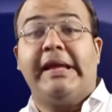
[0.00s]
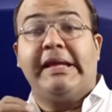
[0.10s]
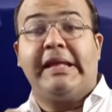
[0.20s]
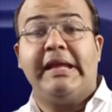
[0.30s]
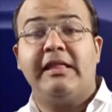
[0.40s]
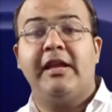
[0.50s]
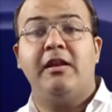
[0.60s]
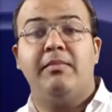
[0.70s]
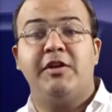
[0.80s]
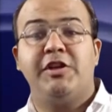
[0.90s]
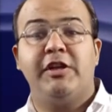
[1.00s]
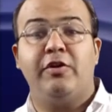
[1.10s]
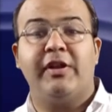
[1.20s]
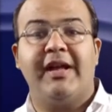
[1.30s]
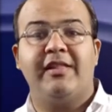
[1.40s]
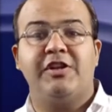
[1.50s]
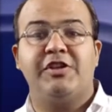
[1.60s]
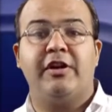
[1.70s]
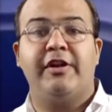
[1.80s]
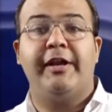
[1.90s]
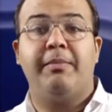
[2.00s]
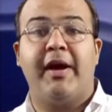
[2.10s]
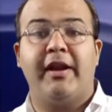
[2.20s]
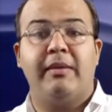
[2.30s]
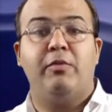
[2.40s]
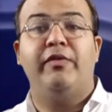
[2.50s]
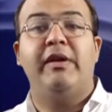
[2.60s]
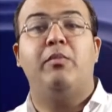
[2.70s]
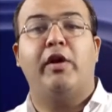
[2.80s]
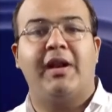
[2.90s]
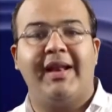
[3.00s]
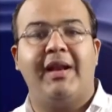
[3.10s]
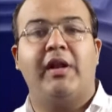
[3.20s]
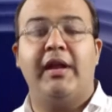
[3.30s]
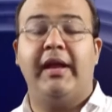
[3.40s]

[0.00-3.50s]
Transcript: increase in machine utilization rate by removing bottlenecks,